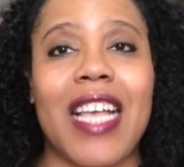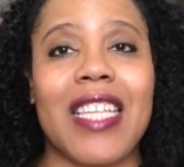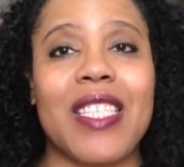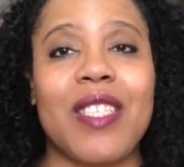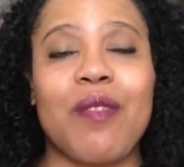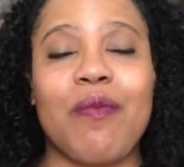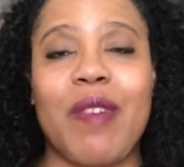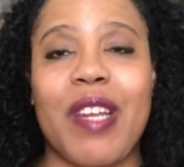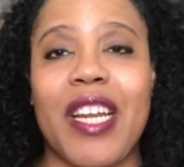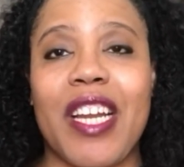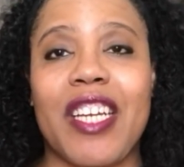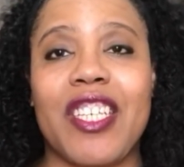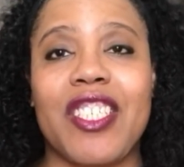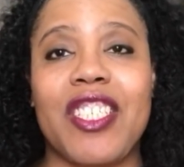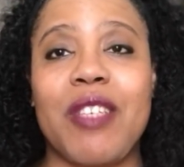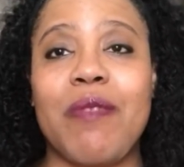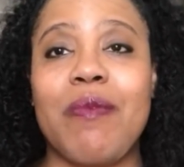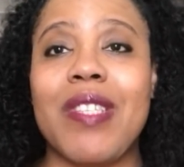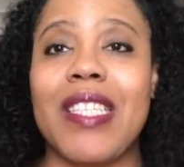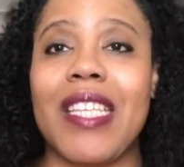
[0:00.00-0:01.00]
I swear,
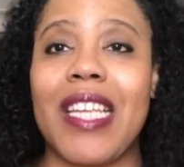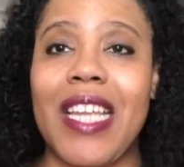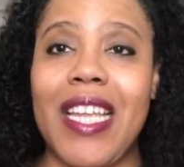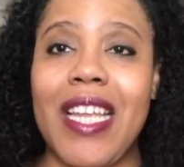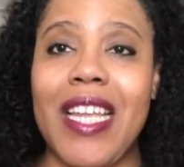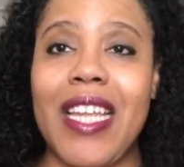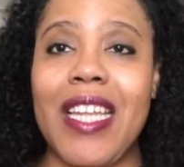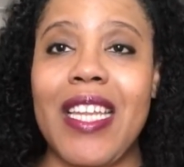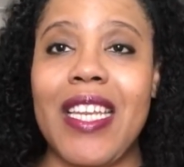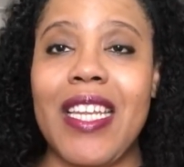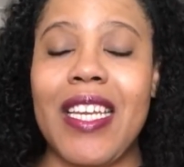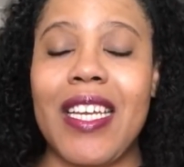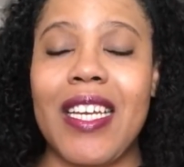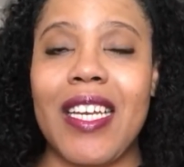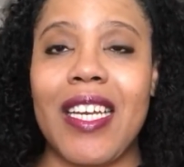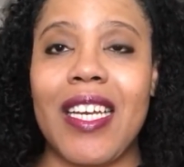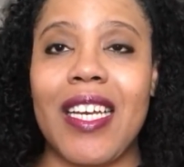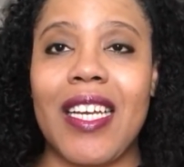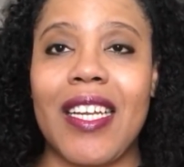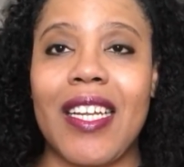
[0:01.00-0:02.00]
she was in
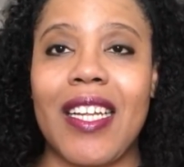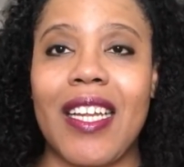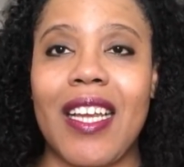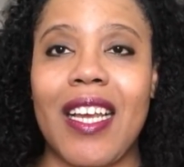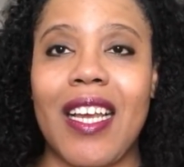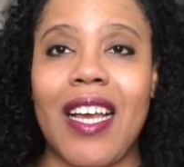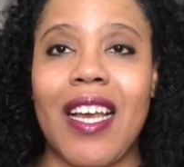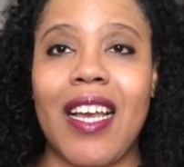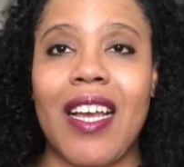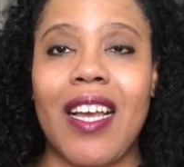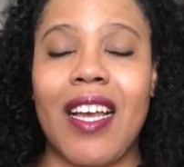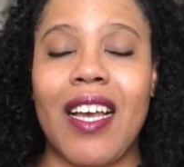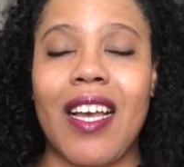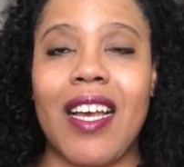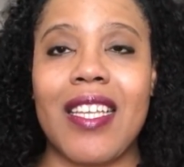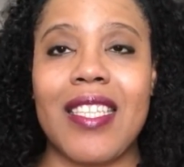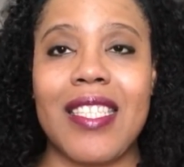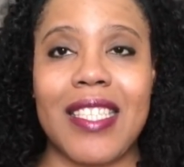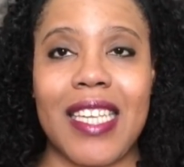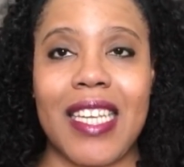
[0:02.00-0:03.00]

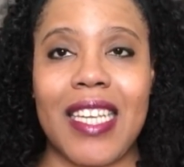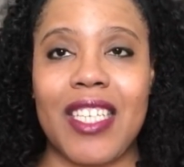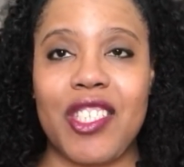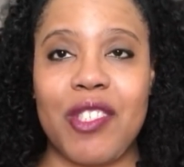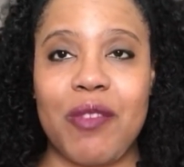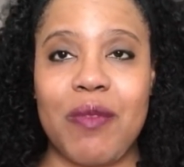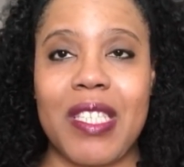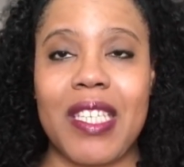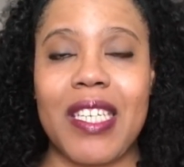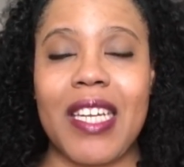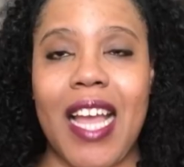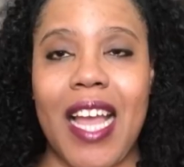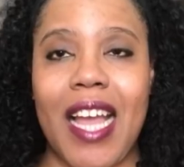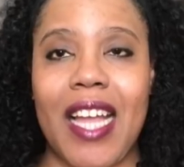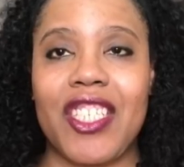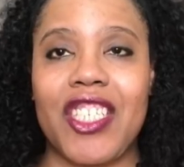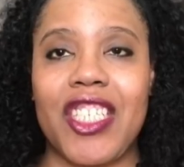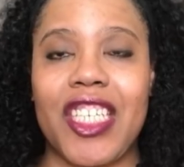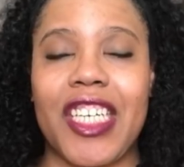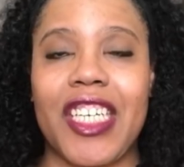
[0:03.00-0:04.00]
a seat, she was
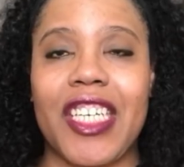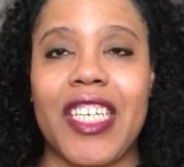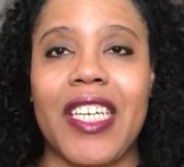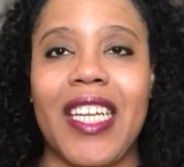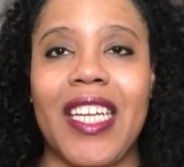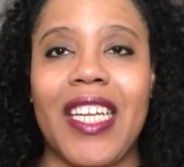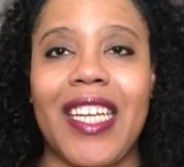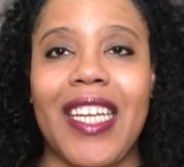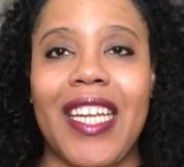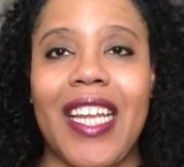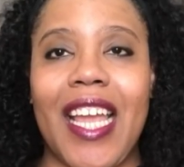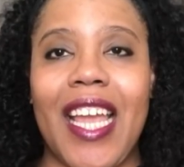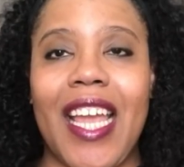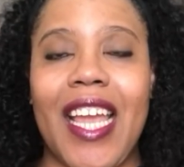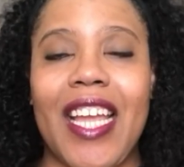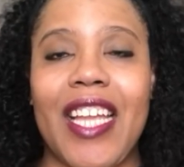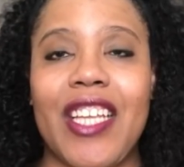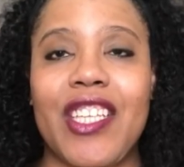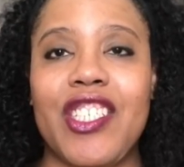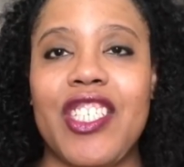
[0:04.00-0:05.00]
high chair,
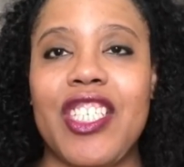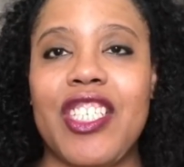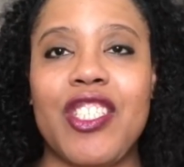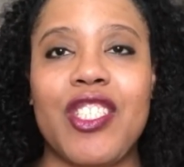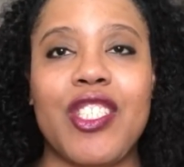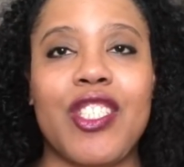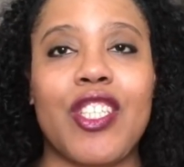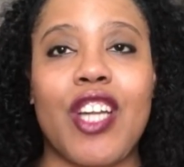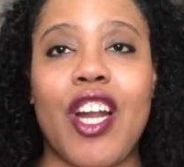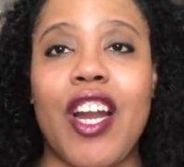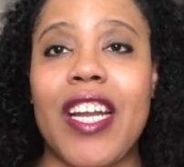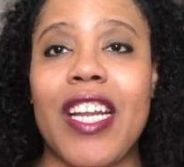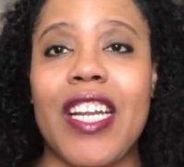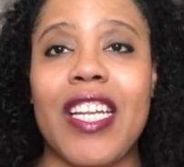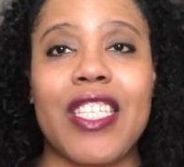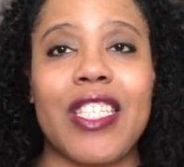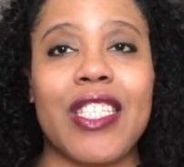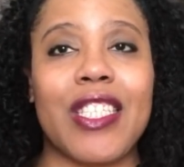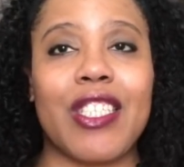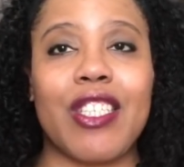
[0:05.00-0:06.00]
and she
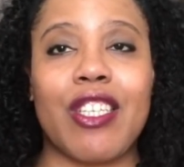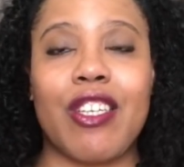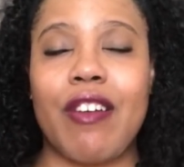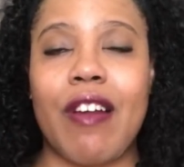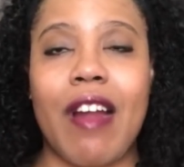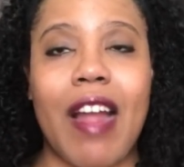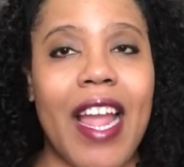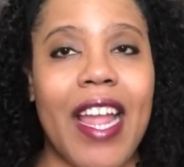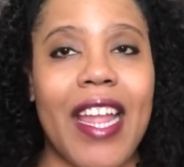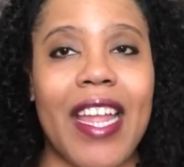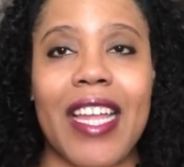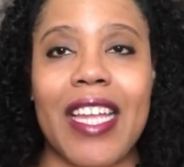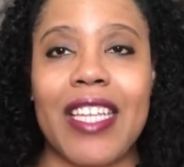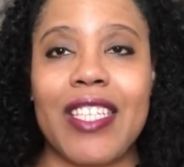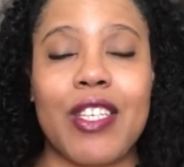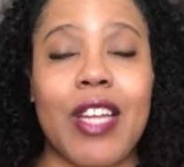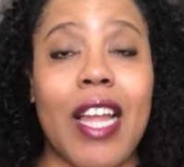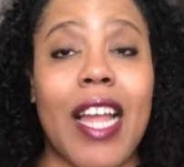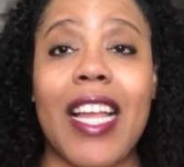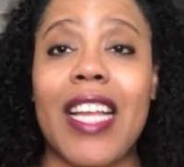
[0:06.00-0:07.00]
started crying,
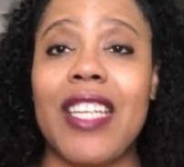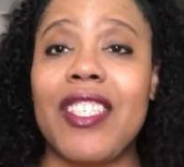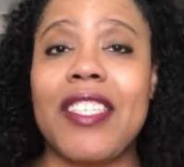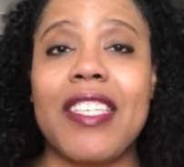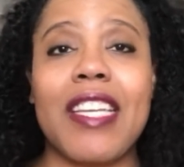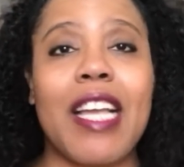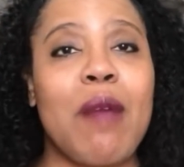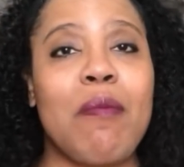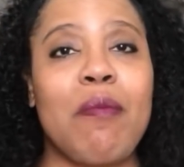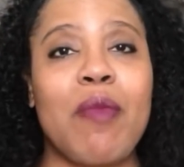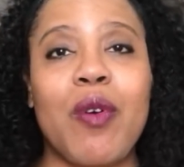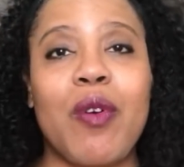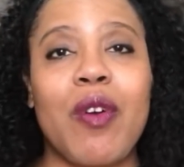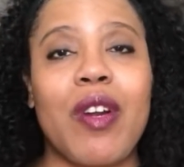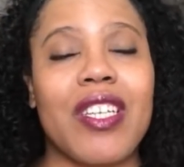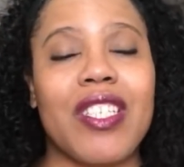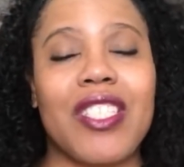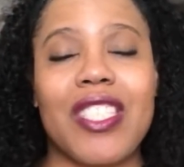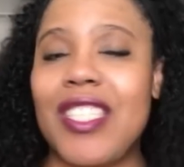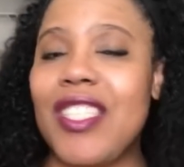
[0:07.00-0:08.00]
and I guess she got
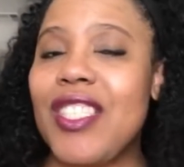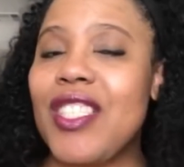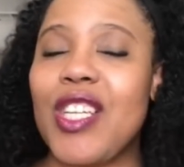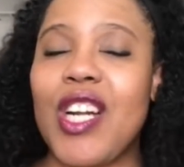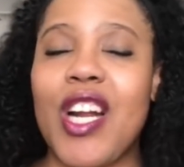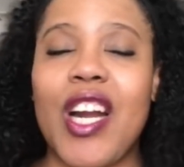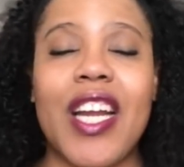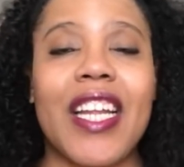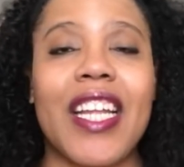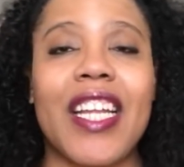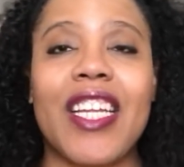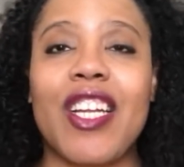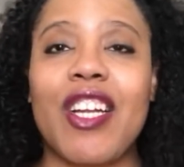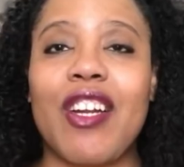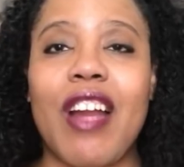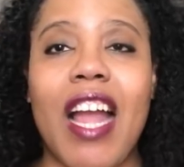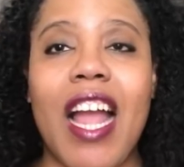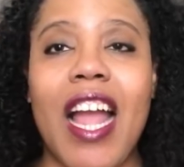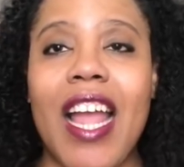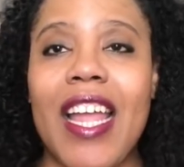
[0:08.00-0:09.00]
bored. She started
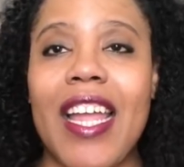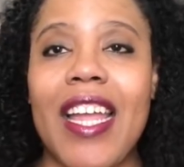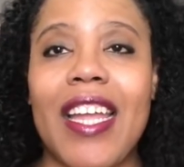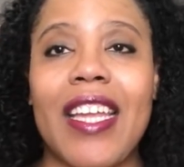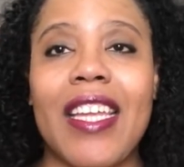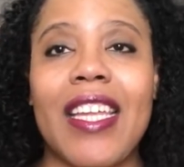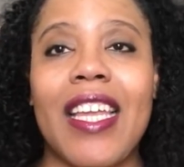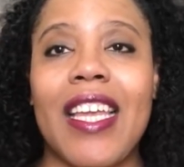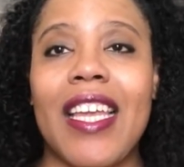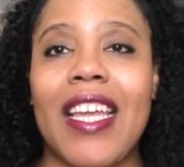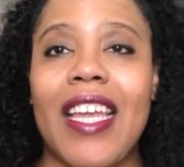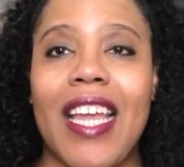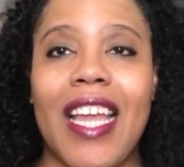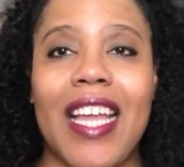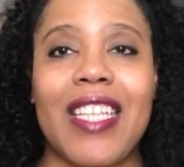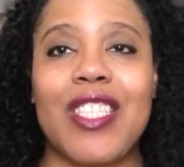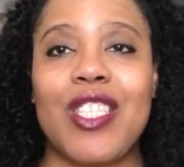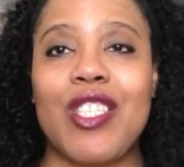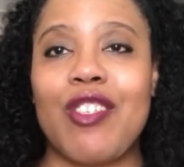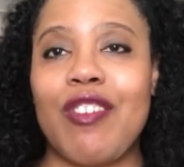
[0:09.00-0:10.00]
crying
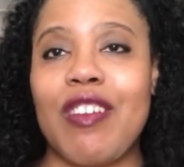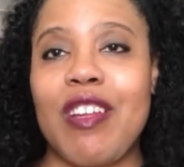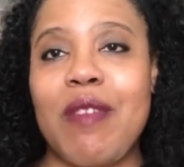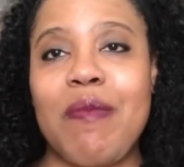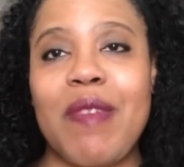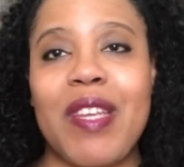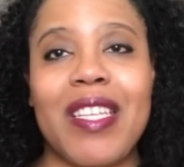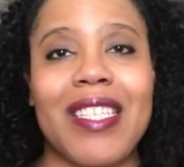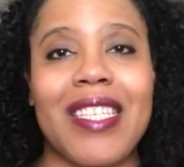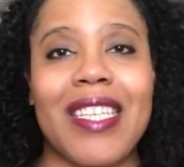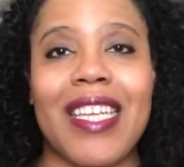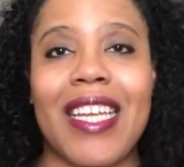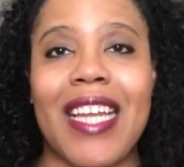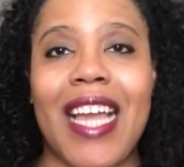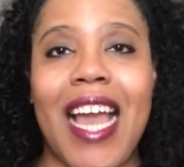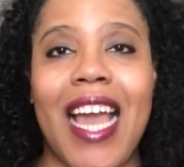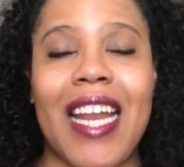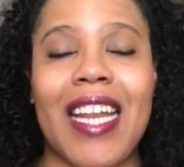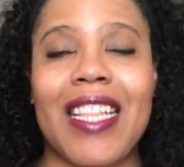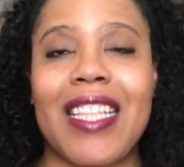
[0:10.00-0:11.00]
and screaming to
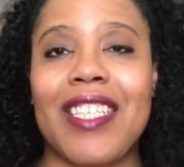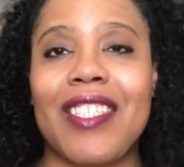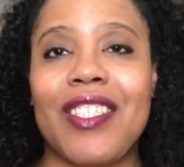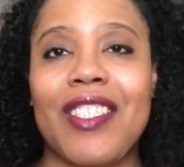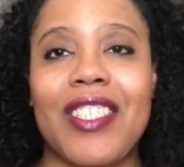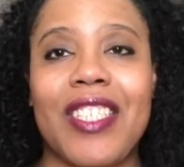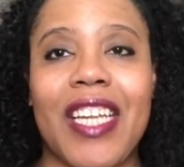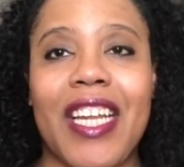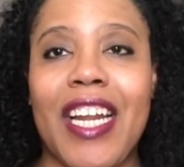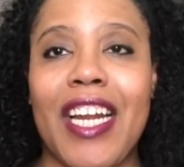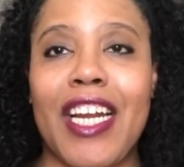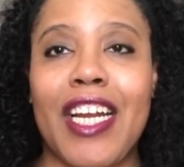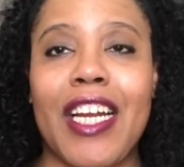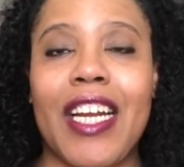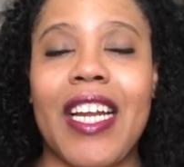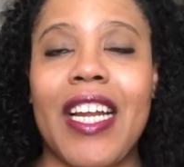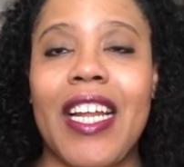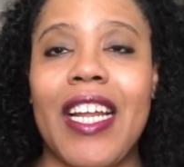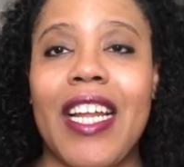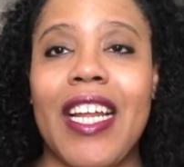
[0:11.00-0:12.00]
get out of this
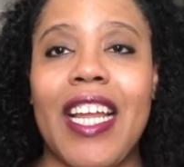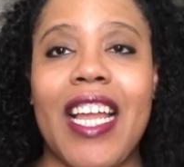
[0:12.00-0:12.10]
chair.